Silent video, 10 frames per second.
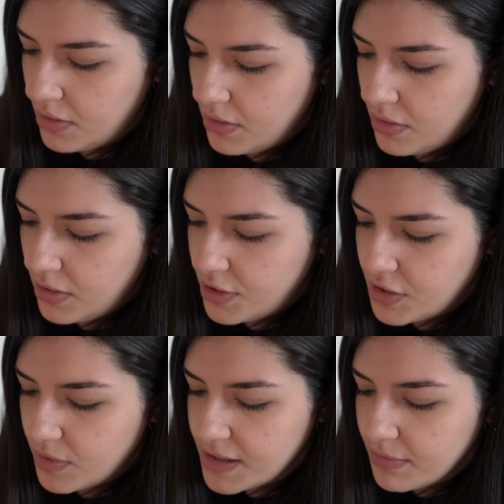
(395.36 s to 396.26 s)
I just
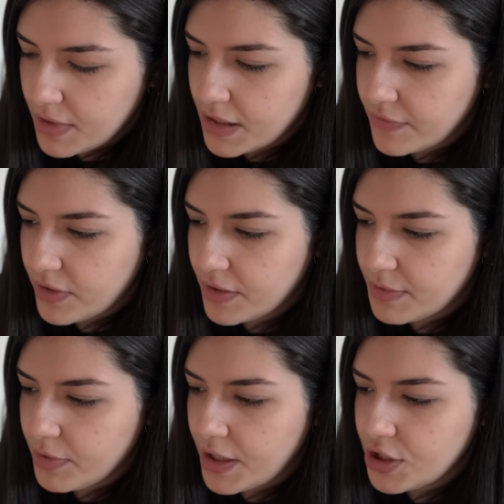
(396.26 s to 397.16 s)
want some things for
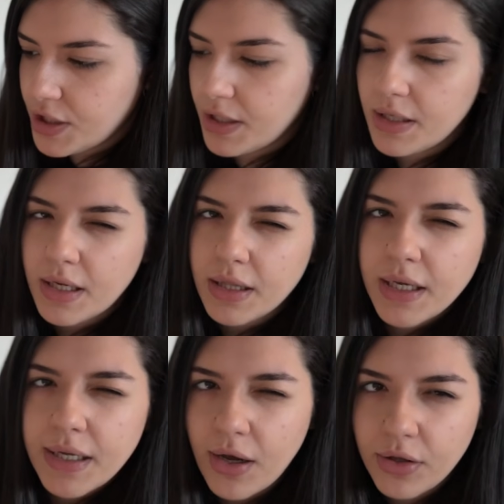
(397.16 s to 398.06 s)
inspiration and
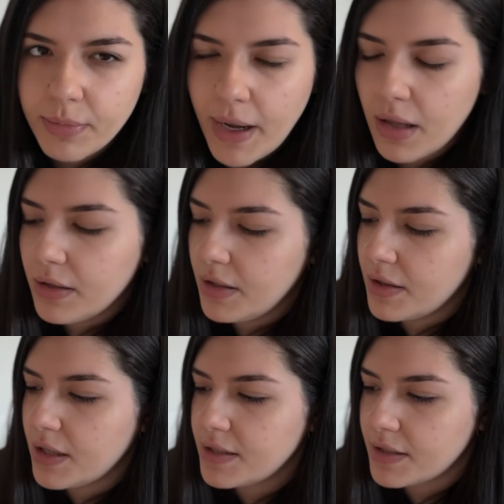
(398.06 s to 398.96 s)
like color palette
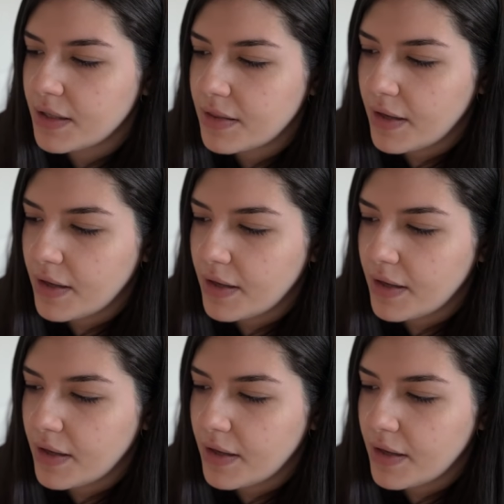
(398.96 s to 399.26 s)
and things like